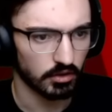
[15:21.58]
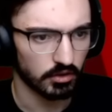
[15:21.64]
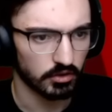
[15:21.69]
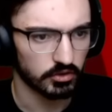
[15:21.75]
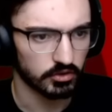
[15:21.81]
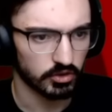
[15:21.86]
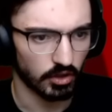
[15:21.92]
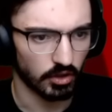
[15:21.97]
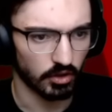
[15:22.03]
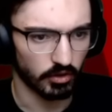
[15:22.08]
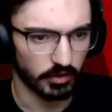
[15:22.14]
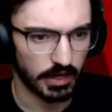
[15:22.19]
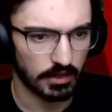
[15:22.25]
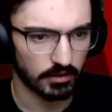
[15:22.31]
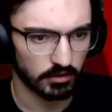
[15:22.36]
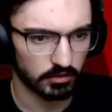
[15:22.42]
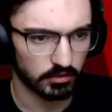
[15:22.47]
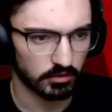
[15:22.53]
So
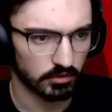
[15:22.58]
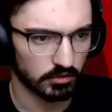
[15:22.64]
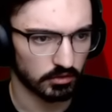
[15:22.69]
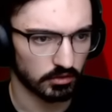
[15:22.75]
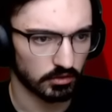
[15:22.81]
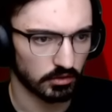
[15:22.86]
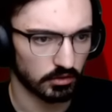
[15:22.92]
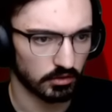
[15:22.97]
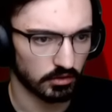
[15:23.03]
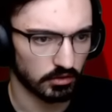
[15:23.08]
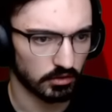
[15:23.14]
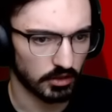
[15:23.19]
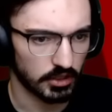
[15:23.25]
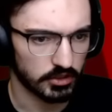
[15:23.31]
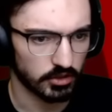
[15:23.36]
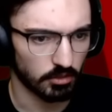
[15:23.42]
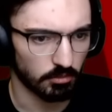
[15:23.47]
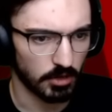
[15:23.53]

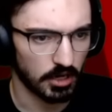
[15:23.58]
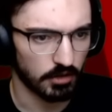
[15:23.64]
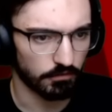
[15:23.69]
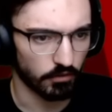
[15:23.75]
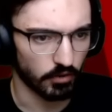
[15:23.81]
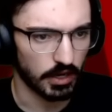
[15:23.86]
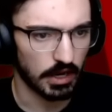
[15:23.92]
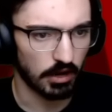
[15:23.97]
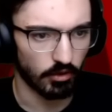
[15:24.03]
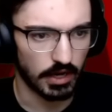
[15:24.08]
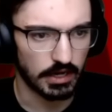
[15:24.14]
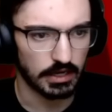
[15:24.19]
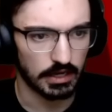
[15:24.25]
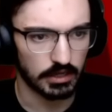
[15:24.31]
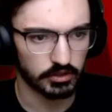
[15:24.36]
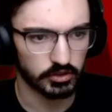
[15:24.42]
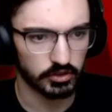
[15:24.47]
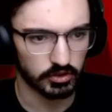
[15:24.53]
that's our main for now, I
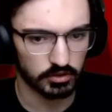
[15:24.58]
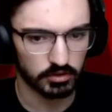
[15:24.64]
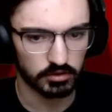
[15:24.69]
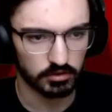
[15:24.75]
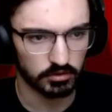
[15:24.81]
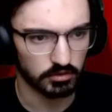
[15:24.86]
guess.